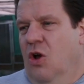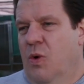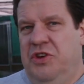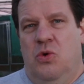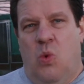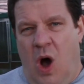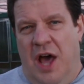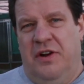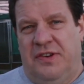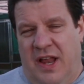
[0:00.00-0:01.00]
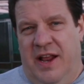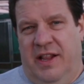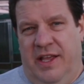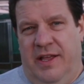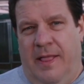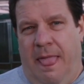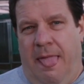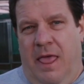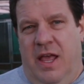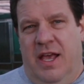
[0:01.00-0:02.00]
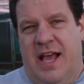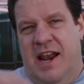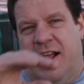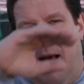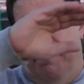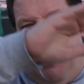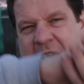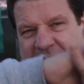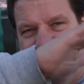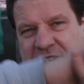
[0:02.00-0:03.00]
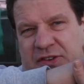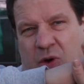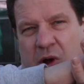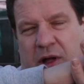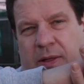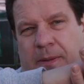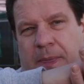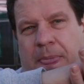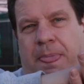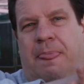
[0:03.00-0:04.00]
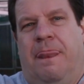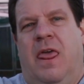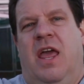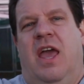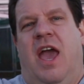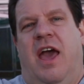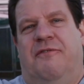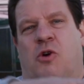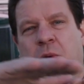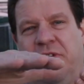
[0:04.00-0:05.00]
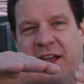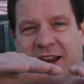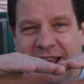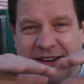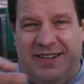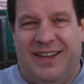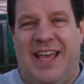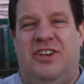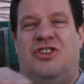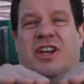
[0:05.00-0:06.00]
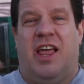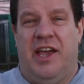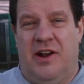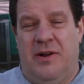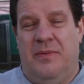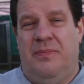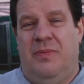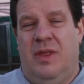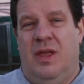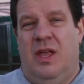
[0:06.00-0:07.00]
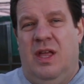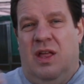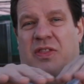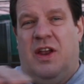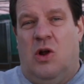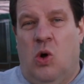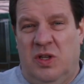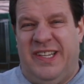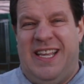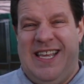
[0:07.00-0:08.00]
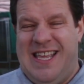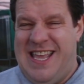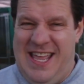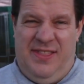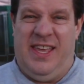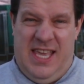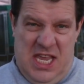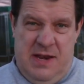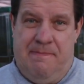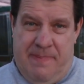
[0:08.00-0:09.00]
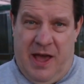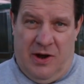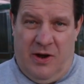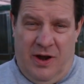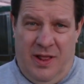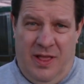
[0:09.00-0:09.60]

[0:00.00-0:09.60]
When you water slightly, it kind of compacts the soil and forms like an insulation layer that holds in the heat better